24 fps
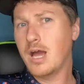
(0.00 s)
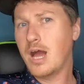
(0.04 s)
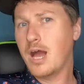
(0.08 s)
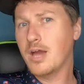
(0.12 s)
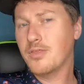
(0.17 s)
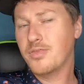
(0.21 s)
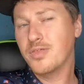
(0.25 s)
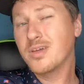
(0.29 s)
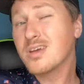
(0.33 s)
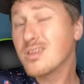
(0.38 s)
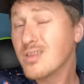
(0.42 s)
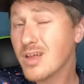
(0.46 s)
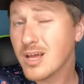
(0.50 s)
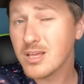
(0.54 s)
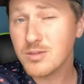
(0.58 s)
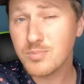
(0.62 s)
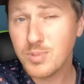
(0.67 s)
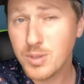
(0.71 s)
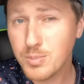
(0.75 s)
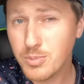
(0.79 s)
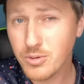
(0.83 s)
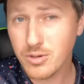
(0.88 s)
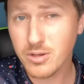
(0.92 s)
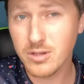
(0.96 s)
I think a lot
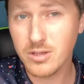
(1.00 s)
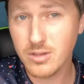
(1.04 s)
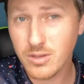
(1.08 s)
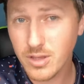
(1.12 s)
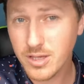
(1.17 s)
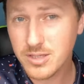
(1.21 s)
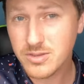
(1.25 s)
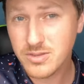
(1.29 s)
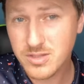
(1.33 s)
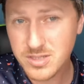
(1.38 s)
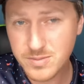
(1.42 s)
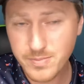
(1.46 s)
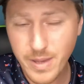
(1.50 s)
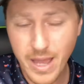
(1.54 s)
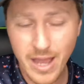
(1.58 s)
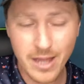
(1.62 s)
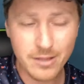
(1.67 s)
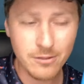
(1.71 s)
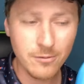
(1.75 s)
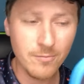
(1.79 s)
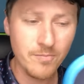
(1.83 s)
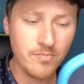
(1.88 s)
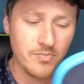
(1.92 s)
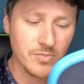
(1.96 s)
of people are going to like this
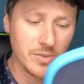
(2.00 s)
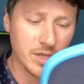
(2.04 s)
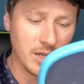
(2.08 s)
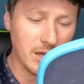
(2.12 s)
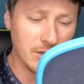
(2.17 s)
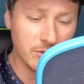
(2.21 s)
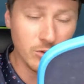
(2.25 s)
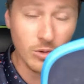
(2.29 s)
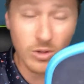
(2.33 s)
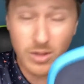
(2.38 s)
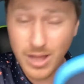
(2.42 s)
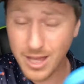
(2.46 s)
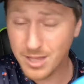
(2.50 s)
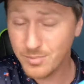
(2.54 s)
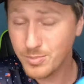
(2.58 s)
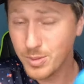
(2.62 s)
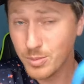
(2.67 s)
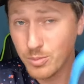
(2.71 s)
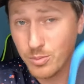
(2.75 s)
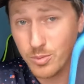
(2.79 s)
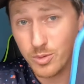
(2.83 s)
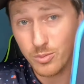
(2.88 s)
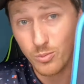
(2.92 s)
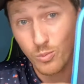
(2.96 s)
paddle. I know a lot of
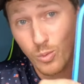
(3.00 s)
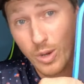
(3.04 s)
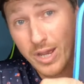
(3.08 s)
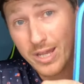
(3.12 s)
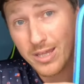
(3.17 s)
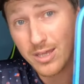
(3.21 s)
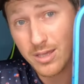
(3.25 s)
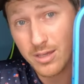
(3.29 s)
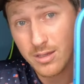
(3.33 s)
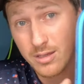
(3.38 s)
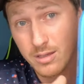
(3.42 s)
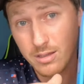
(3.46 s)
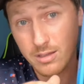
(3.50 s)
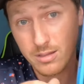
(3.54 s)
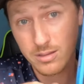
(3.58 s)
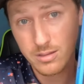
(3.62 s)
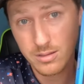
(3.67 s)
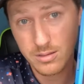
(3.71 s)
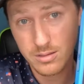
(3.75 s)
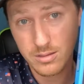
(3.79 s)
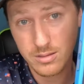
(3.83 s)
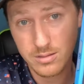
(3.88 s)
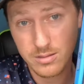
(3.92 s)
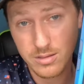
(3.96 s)
people have been waiting
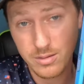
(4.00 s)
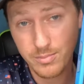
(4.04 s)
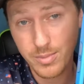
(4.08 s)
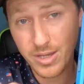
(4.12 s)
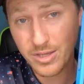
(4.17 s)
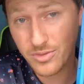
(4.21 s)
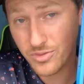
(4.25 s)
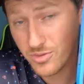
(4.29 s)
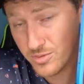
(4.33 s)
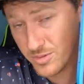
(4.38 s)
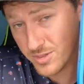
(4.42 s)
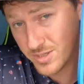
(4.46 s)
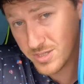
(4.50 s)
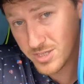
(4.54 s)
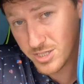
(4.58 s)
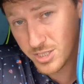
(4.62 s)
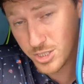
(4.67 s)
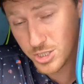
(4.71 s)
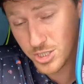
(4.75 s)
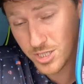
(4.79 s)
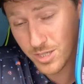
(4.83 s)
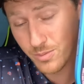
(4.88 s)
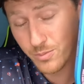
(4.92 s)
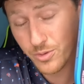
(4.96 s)
to make their
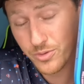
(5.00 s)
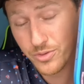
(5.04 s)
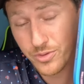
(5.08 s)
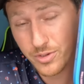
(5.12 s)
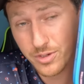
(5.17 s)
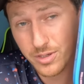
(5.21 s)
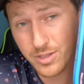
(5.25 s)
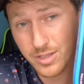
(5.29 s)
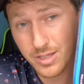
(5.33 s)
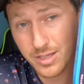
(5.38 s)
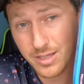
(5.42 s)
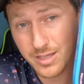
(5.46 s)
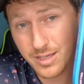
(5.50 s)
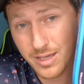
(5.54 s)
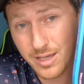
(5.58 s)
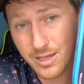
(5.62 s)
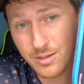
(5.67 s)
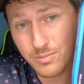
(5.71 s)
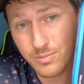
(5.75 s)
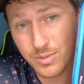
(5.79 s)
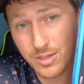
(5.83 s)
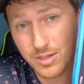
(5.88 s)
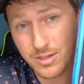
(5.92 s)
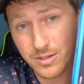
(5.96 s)
decision on what they're going to
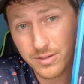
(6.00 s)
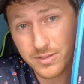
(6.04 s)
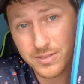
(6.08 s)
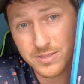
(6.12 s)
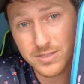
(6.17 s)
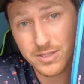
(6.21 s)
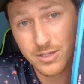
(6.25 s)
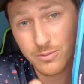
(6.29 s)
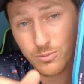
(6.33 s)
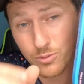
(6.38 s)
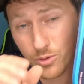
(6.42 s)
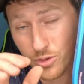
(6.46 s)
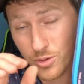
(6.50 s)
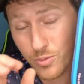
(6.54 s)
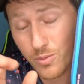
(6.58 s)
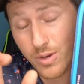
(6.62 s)
get because they really